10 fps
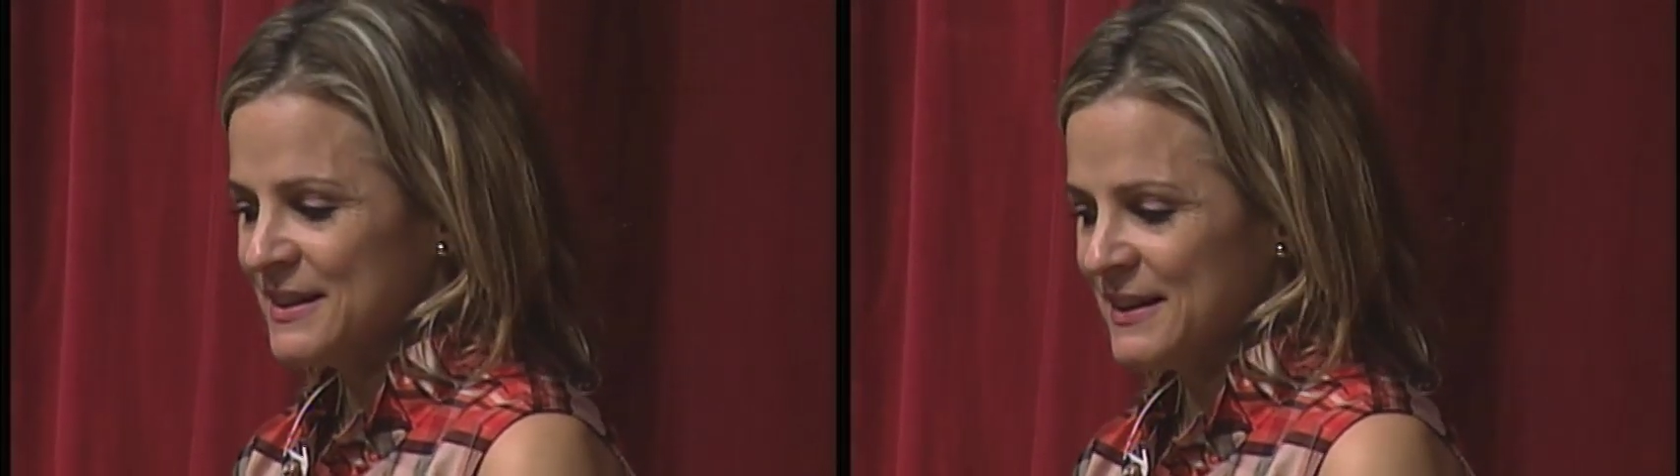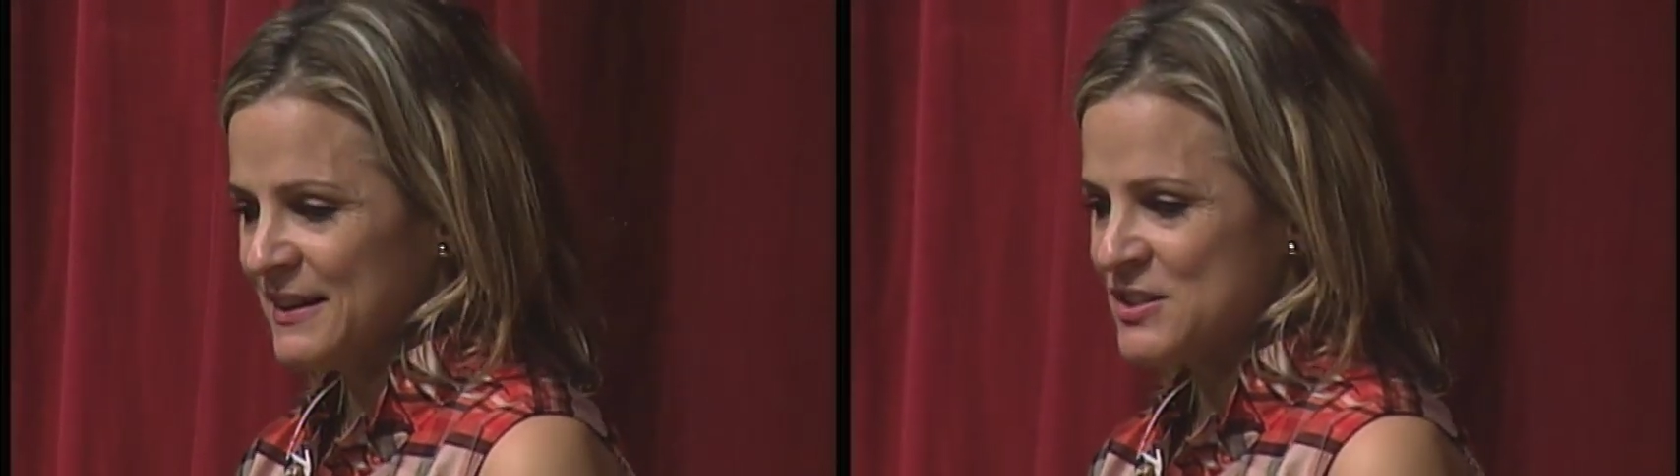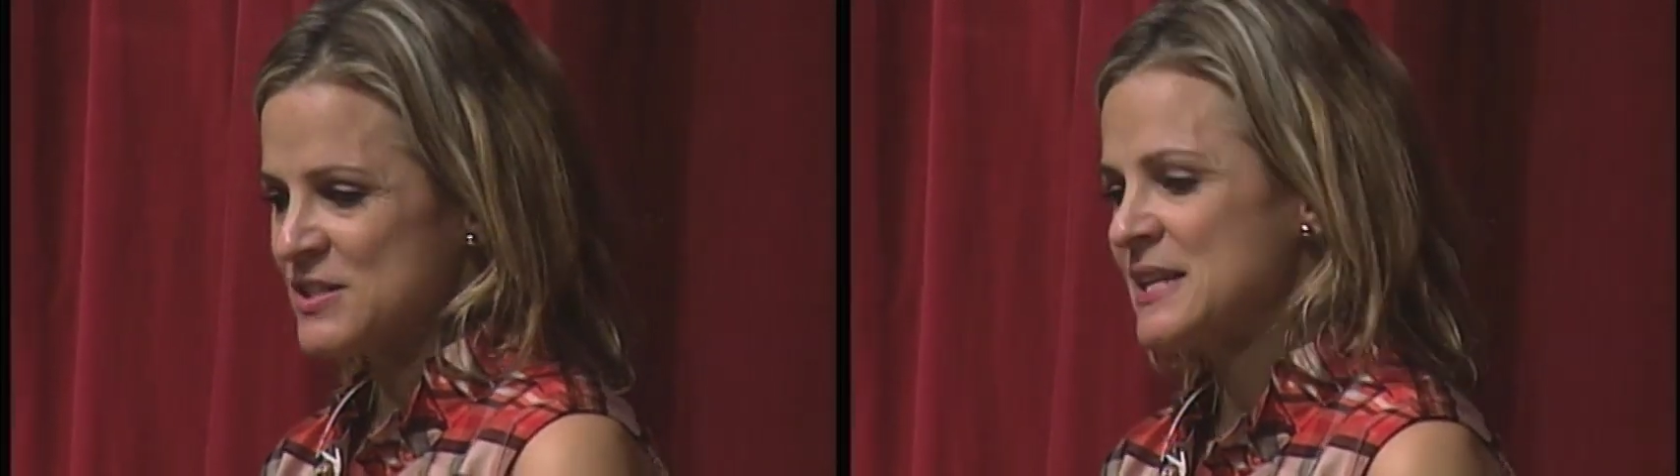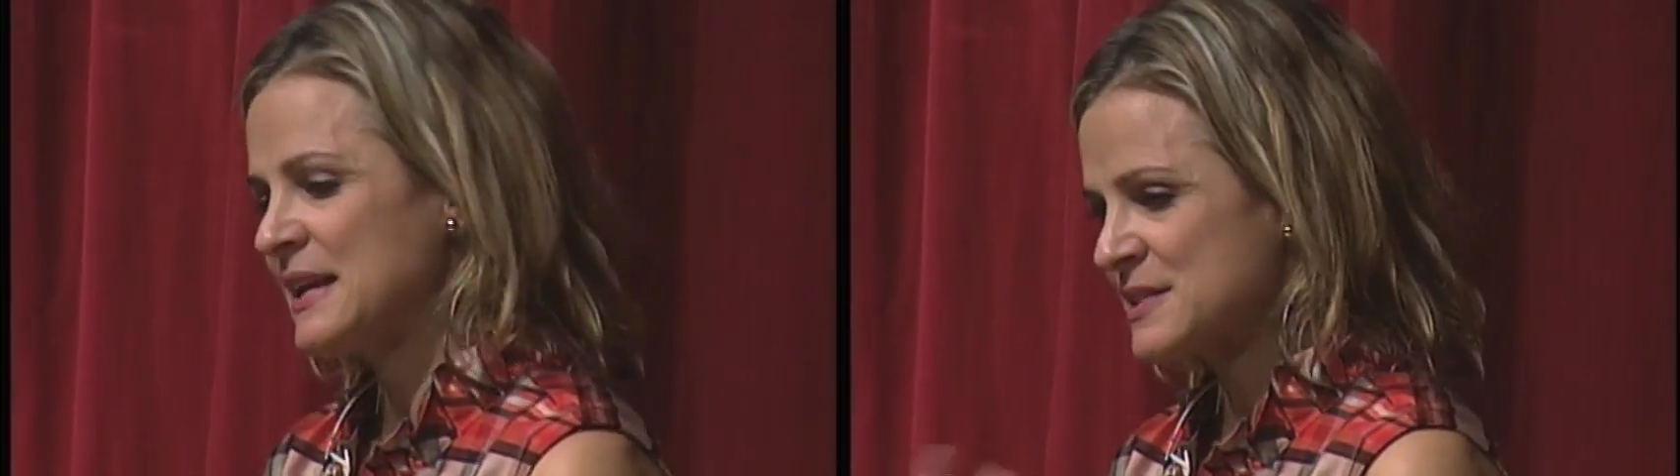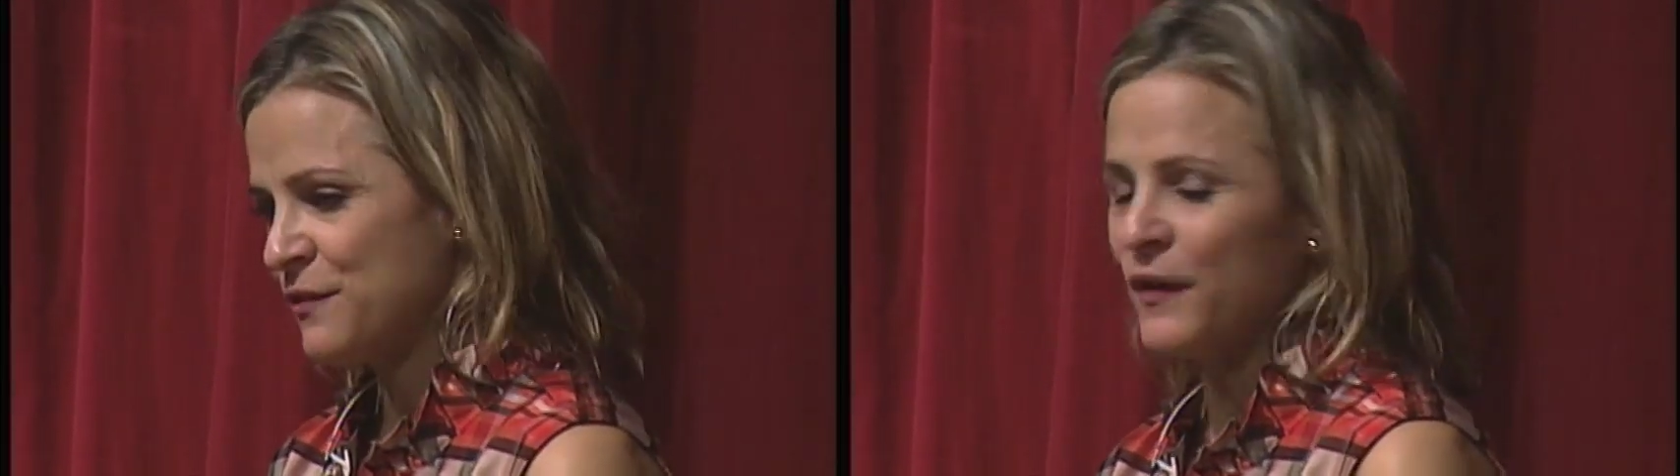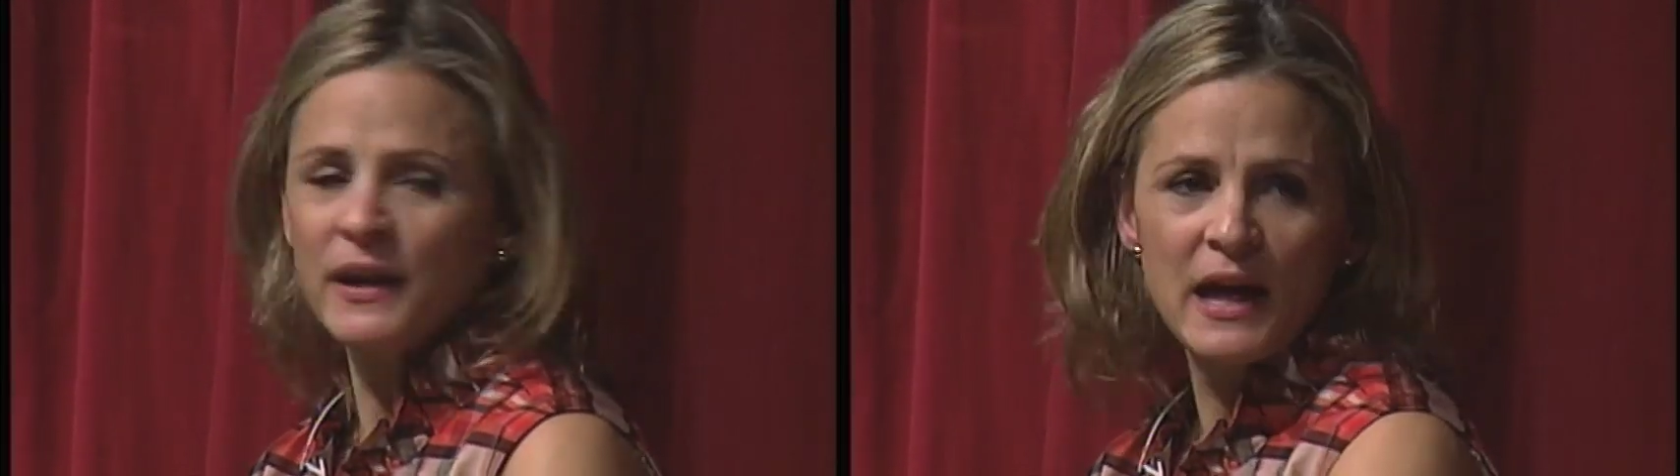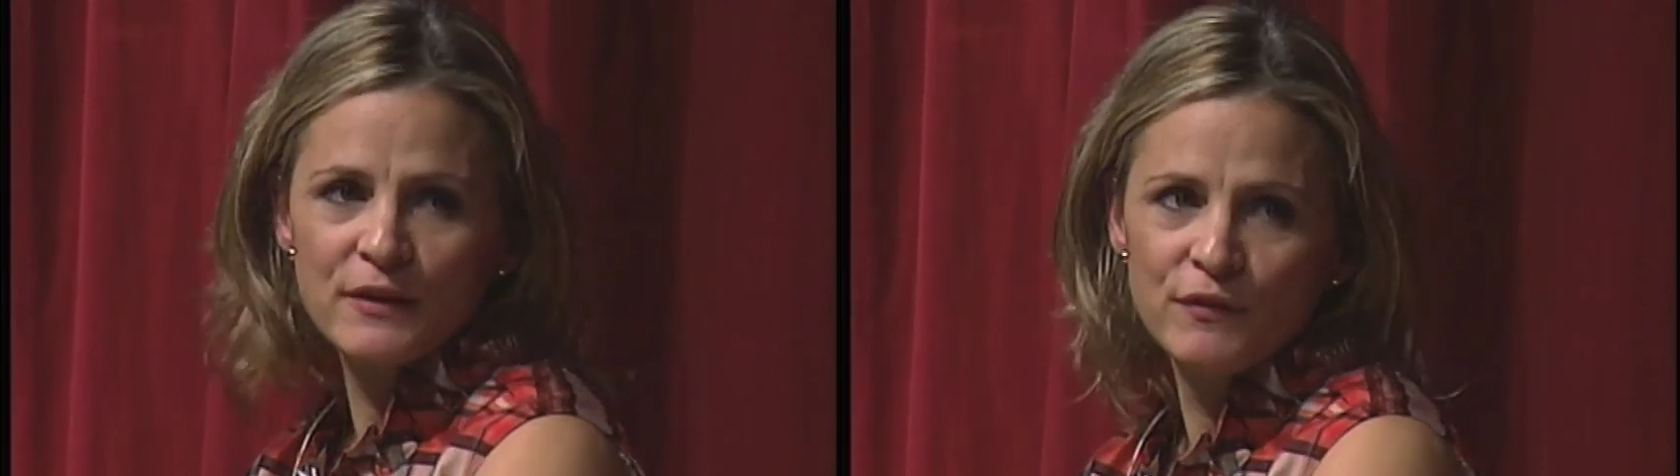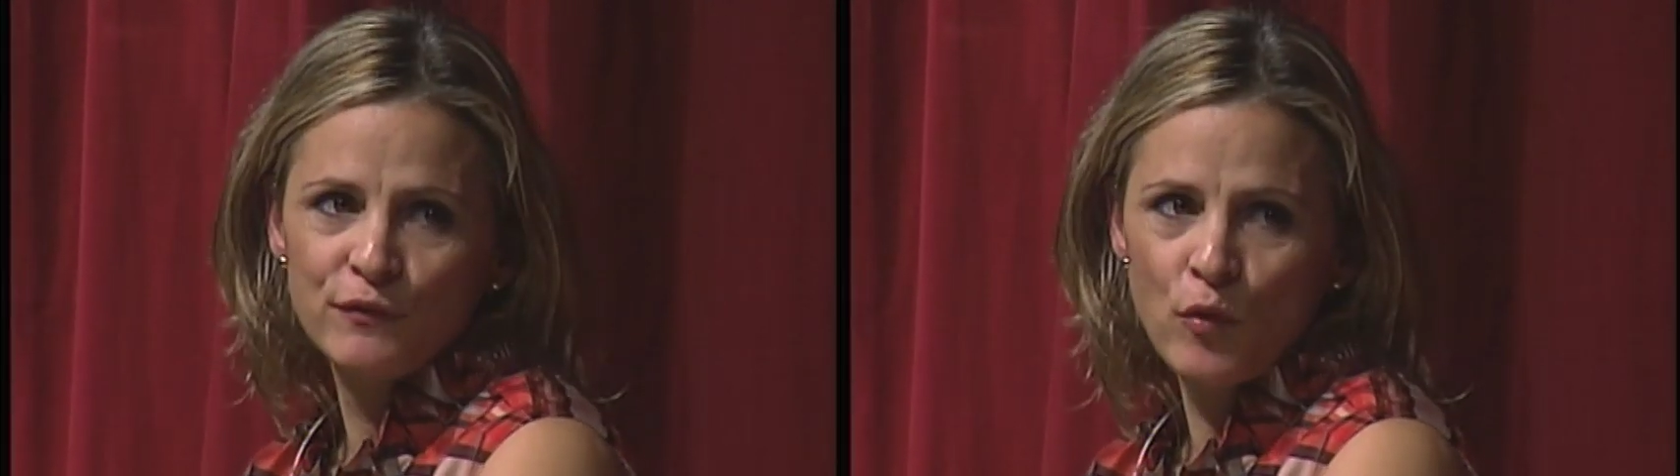It just takes the fun out of
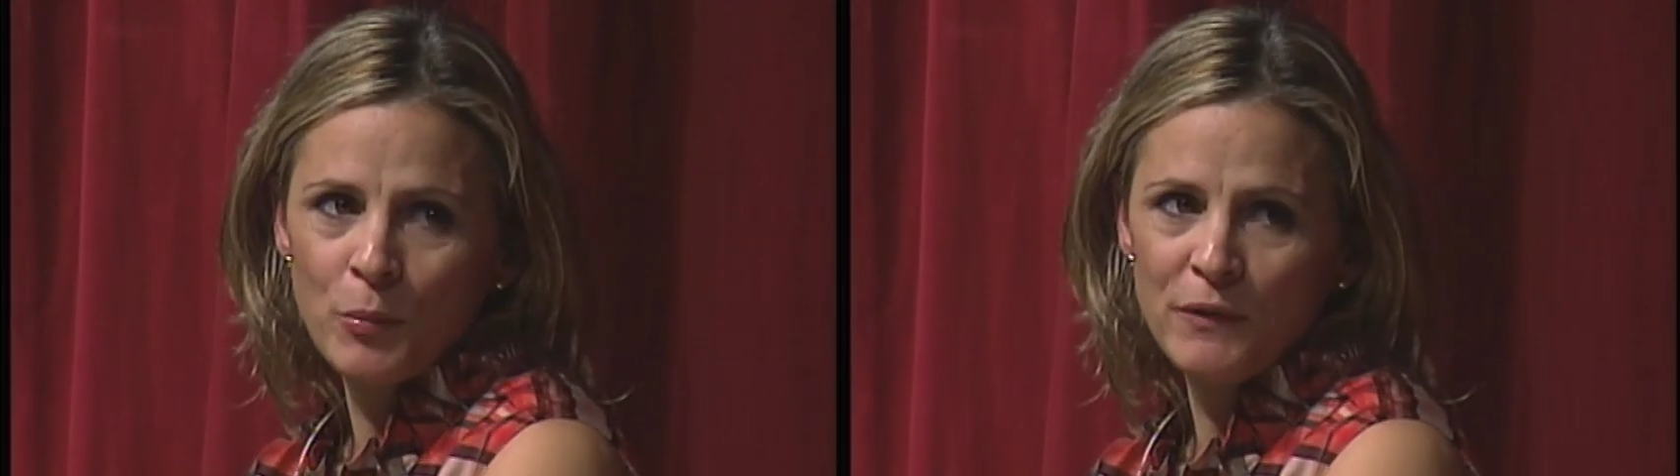it for me.